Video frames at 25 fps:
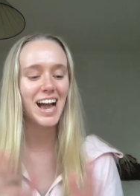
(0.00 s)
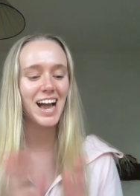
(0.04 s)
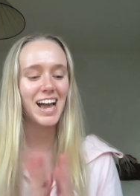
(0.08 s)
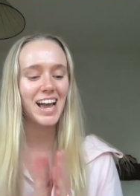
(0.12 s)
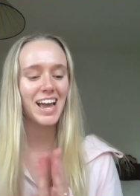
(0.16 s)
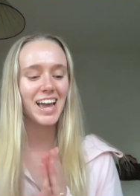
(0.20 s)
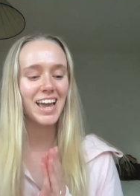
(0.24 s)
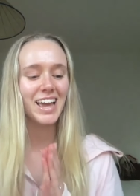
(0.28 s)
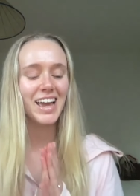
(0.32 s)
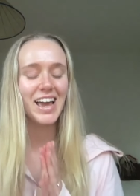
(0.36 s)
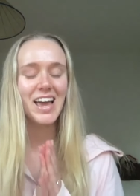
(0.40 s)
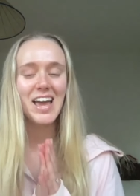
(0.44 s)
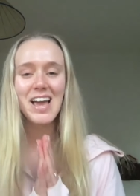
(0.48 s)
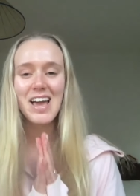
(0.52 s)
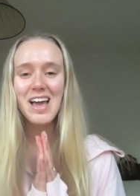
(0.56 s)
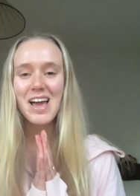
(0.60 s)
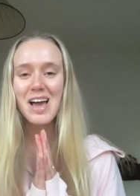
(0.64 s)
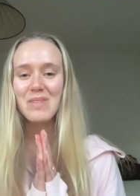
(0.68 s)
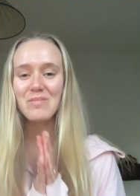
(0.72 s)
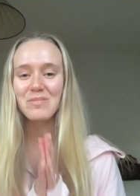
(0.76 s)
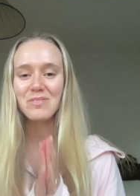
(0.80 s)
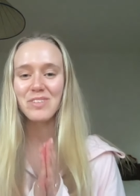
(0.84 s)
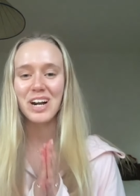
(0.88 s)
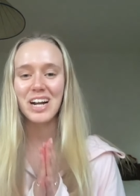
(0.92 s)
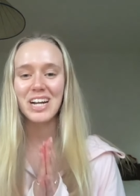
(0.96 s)
I
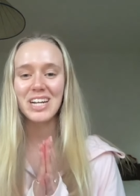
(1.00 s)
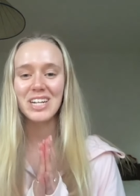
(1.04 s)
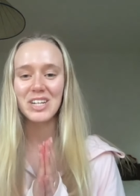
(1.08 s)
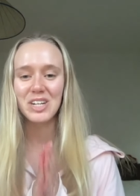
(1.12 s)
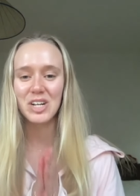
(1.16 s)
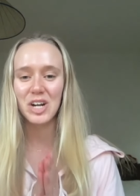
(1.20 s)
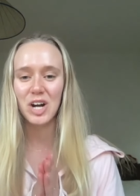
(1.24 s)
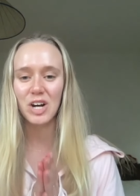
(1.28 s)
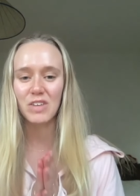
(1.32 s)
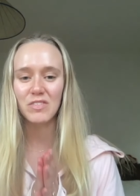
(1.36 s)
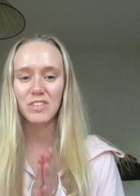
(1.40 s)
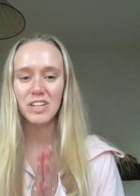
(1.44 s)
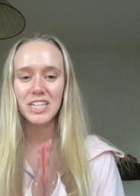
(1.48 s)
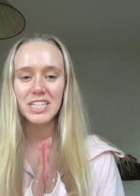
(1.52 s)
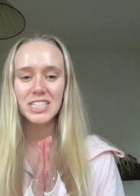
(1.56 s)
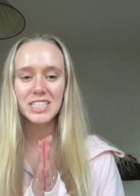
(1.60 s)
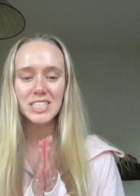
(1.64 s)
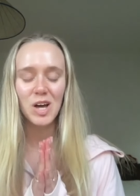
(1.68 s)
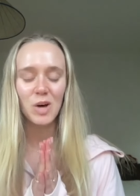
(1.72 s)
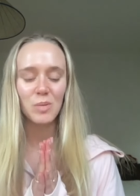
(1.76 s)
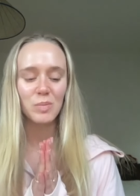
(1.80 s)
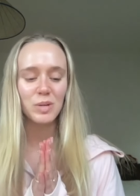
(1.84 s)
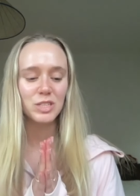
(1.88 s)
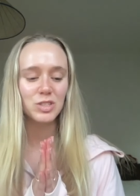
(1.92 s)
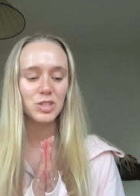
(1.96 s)
am very nervous.
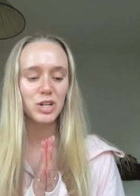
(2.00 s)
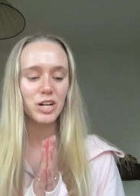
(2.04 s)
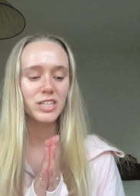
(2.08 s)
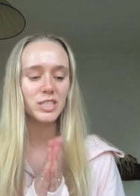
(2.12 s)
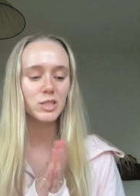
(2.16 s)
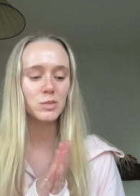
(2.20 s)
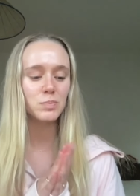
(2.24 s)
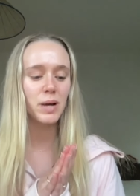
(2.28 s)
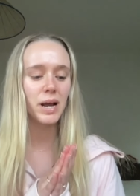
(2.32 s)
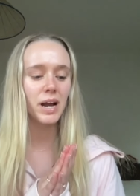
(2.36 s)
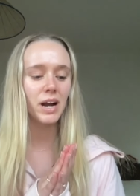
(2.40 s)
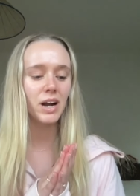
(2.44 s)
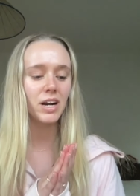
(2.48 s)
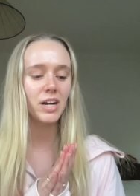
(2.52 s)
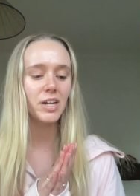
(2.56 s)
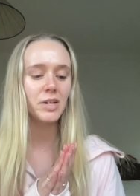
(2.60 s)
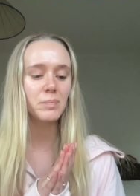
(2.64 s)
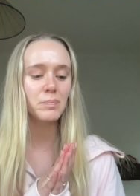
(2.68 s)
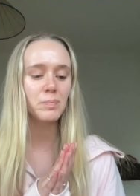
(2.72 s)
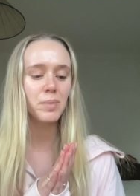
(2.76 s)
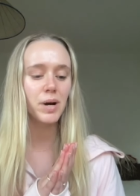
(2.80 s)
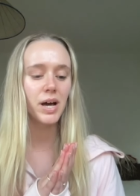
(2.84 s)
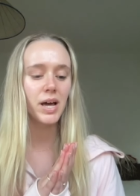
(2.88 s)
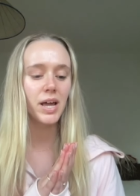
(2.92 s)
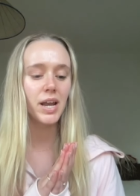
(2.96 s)
I'll be
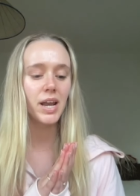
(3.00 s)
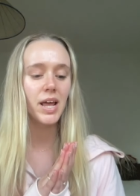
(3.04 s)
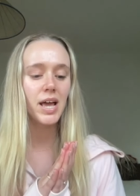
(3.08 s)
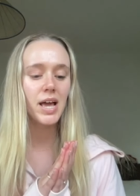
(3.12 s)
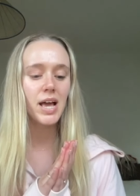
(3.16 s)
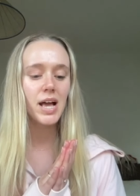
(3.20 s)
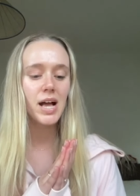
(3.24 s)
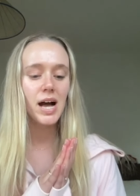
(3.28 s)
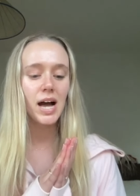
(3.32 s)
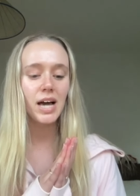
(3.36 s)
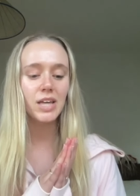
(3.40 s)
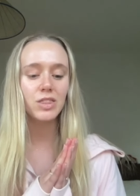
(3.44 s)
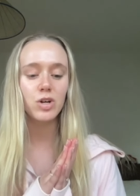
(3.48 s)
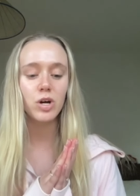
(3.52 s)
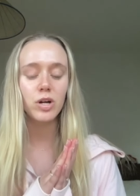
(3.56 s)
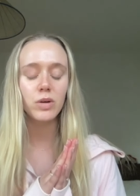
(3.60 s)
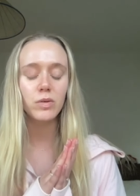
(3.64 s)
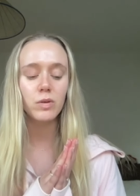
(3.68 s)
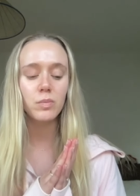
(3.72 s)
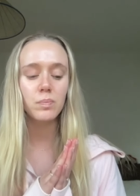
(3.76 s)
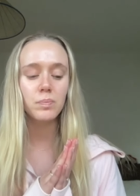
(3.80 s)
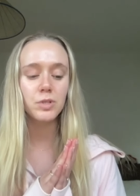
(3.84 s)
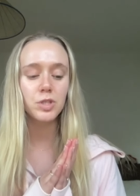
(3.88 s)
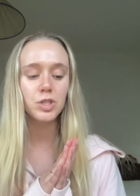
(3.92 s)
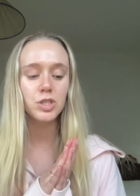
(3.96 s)
transparent, but I thought it
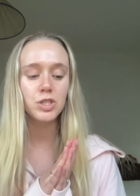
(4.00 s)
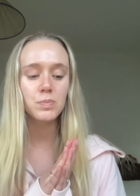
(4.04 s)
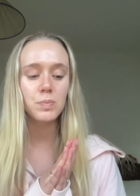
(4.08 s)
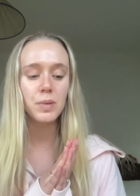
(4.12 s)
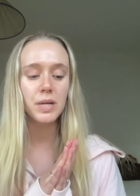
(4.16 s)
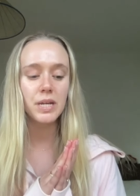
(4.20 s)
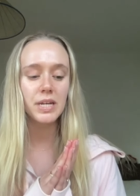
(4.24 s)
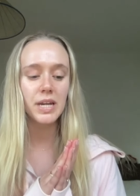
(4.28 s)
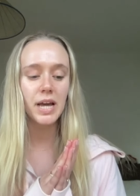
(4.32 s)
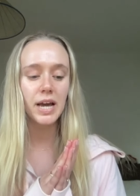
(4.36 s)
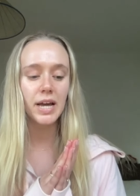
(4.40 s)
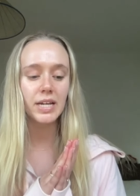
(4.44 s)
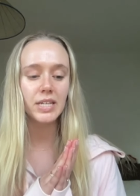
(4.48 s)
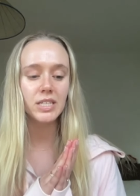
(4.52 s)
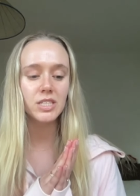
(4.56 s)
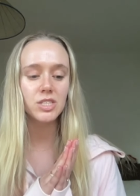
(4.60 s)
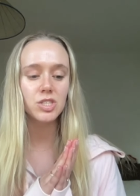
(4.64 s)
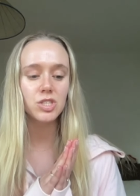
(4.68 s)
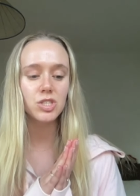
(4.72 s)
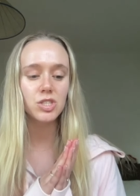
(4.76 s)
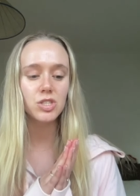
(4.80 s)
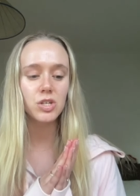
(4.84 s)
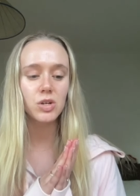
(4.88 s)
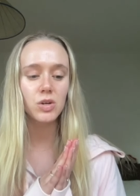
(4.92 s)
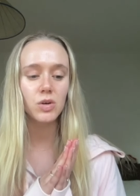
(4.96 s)
would just be
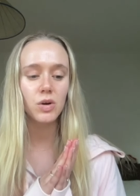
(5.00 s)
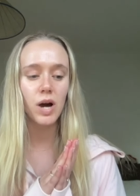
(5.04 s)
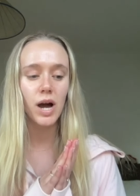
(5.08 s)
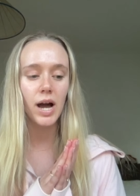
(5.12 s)
nice.